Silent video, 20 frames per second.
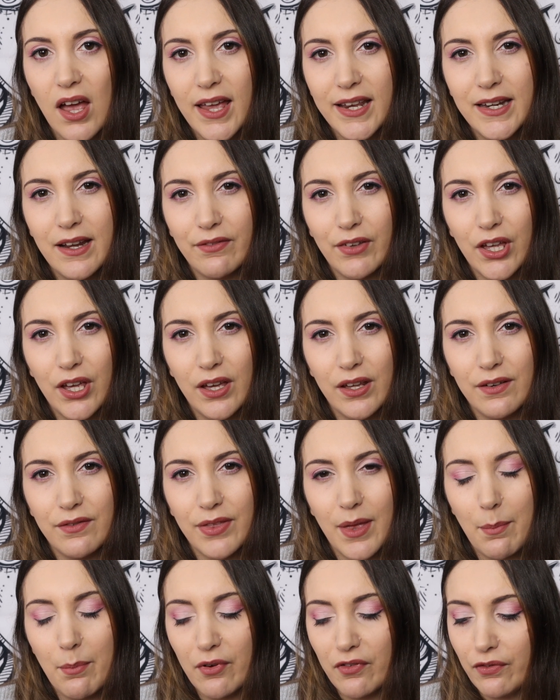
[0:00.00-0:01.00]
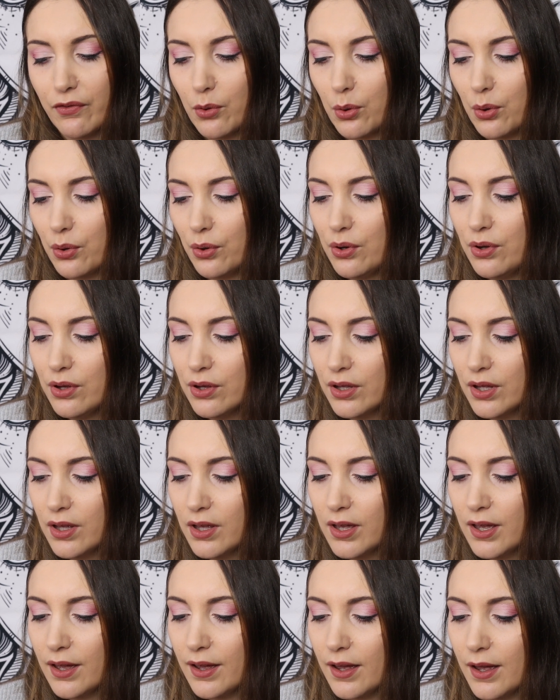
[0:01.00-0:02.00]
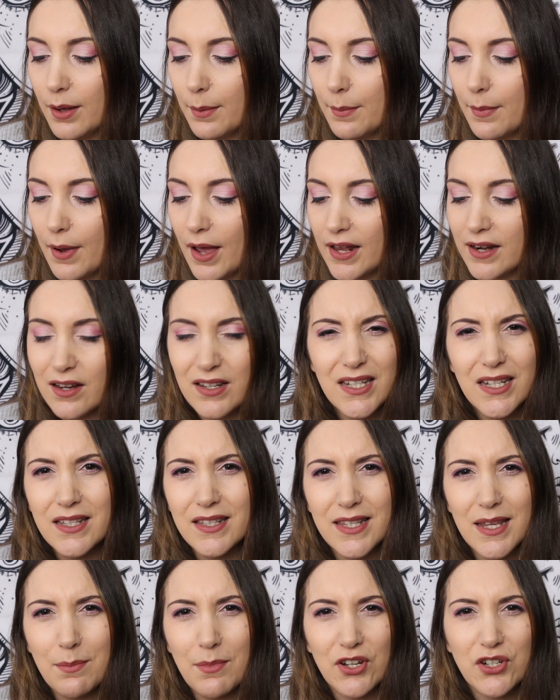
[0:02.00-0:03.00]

I'd never heard of them before. And I didn't see